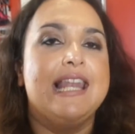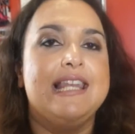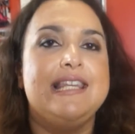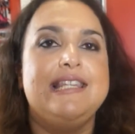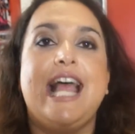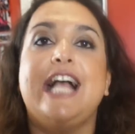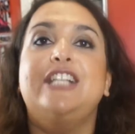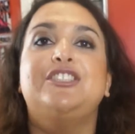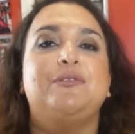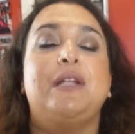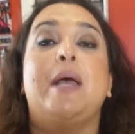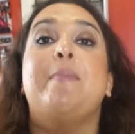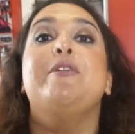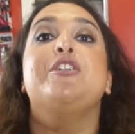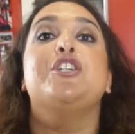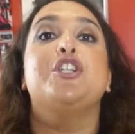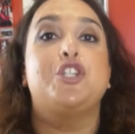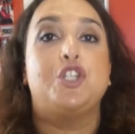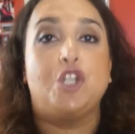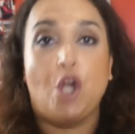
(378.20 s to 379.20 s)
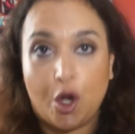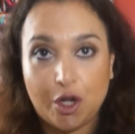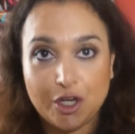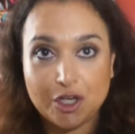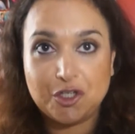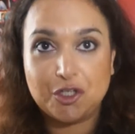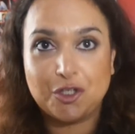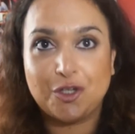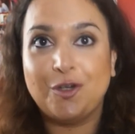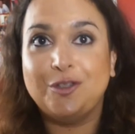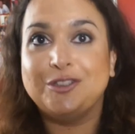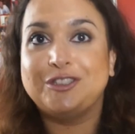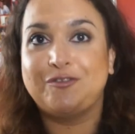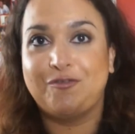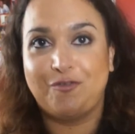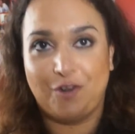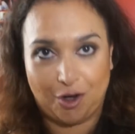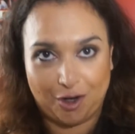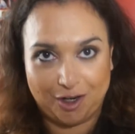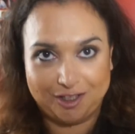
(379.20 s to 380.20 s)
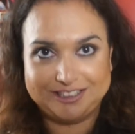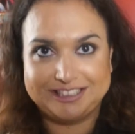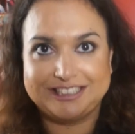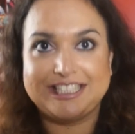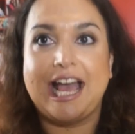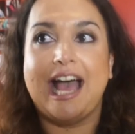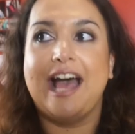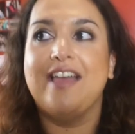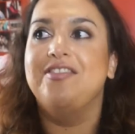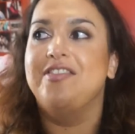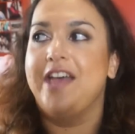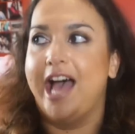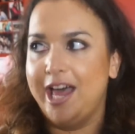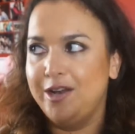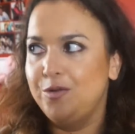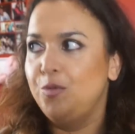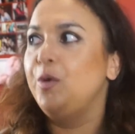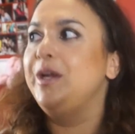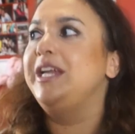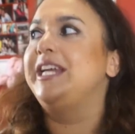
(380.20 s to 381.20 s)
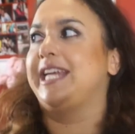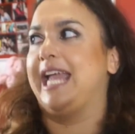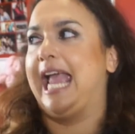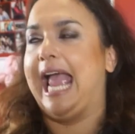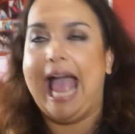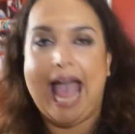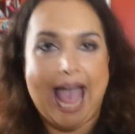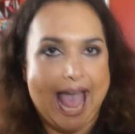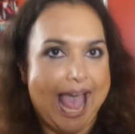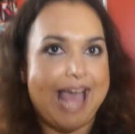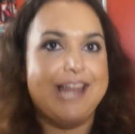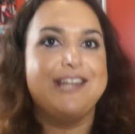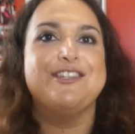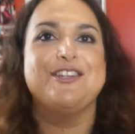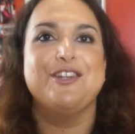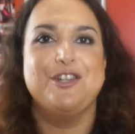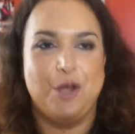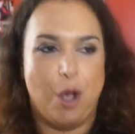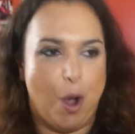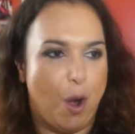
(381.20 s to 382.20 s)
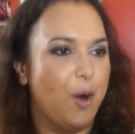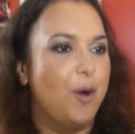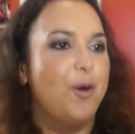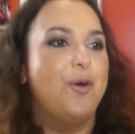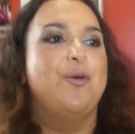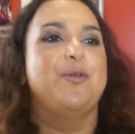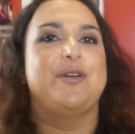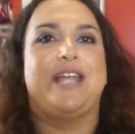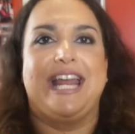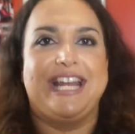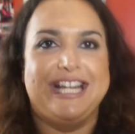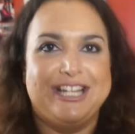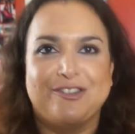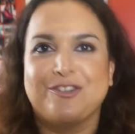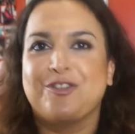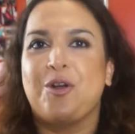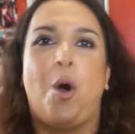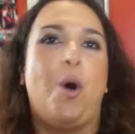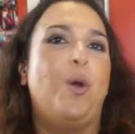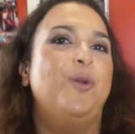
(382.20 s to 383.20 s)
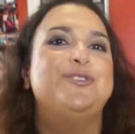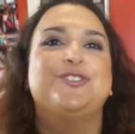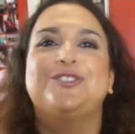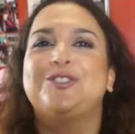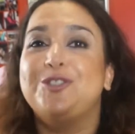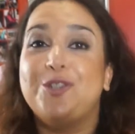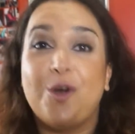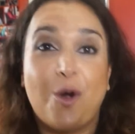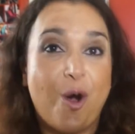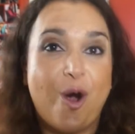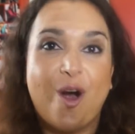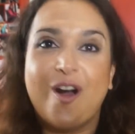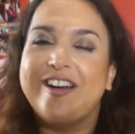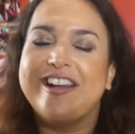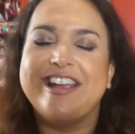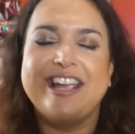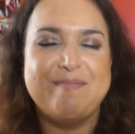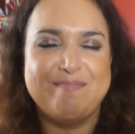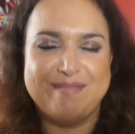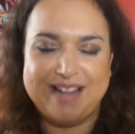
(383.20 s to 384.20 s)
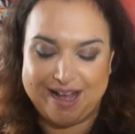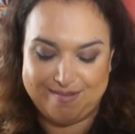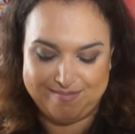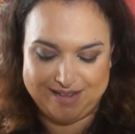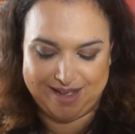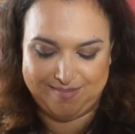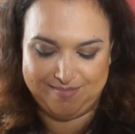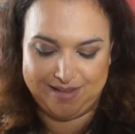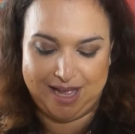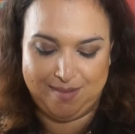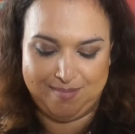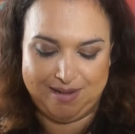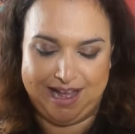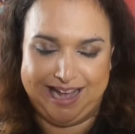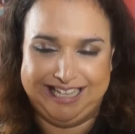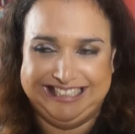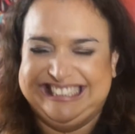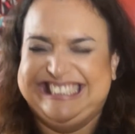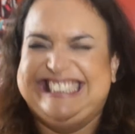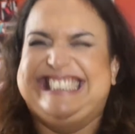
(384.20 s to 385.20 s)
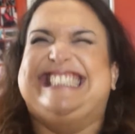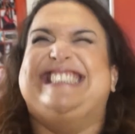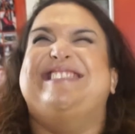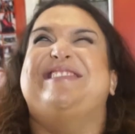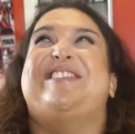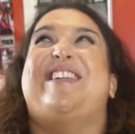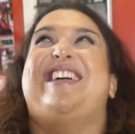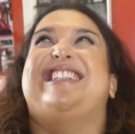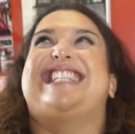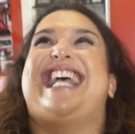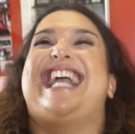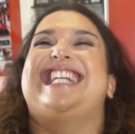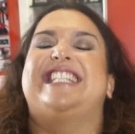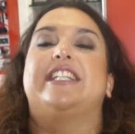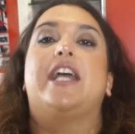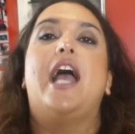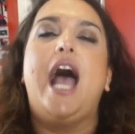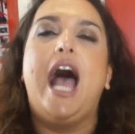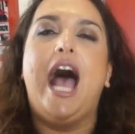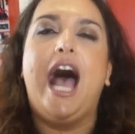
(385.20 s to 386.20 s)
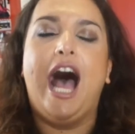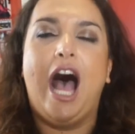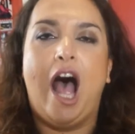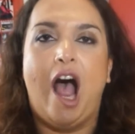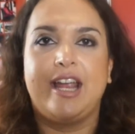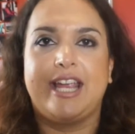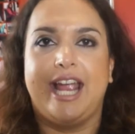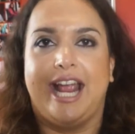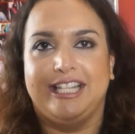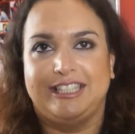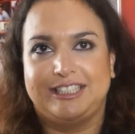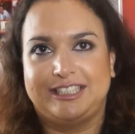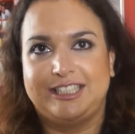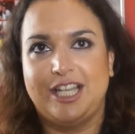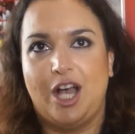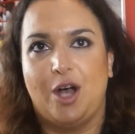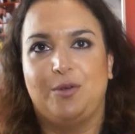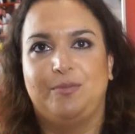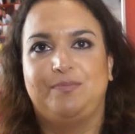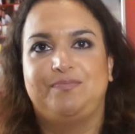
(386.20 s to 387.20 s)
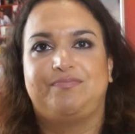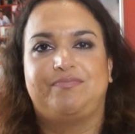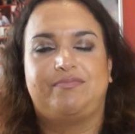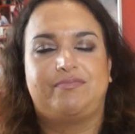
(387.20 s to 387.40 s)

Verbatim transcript: let's let me just show you the shoes first, and then we can, you know, get into the whole story, blah, blah, blah, blah. I'm so excited. Okay, so